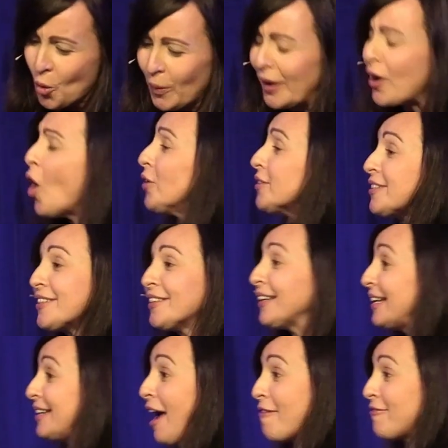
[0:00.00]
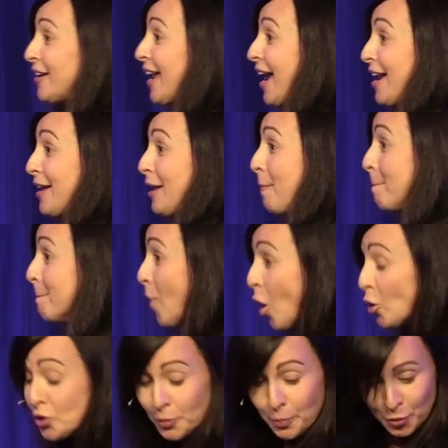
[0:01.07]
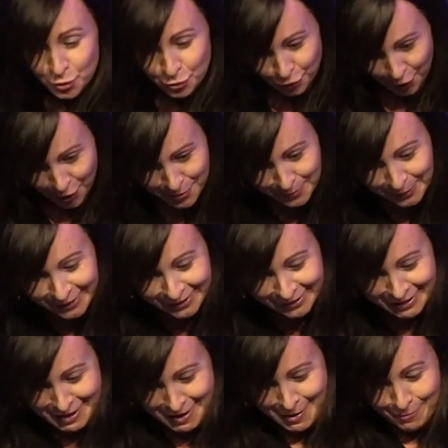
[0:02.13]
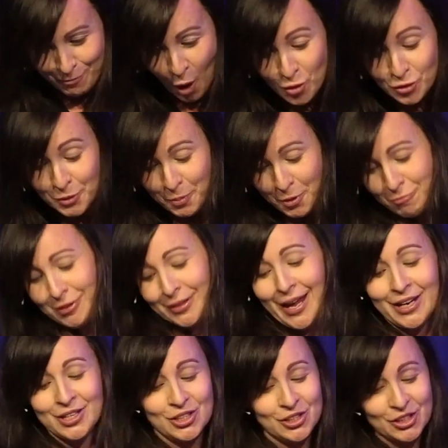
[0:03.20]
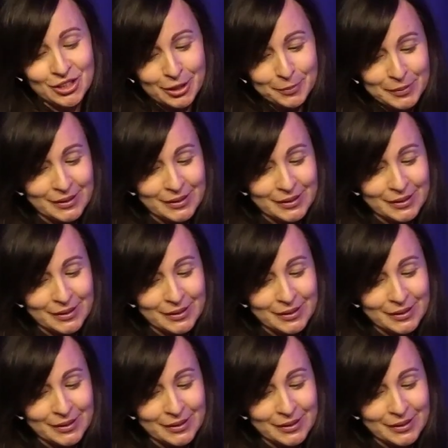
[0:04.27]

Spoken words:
we're constantly navigating multiple groups, multiple relationships